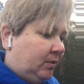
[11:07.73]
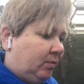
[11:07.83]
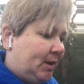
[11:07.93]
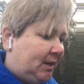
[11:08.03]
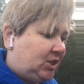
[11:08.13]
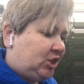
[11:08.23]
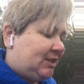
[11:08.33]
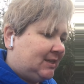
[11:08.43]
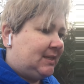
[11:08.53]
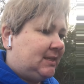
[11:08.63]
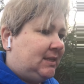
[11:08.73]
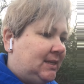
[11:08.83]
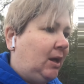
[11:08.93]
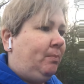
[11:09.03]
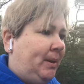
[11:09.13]
what did Jesus
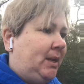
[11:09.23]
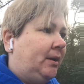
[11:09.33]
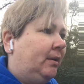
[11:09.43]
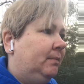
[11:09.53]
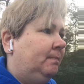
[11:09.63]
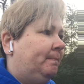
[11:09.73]
tell Peter?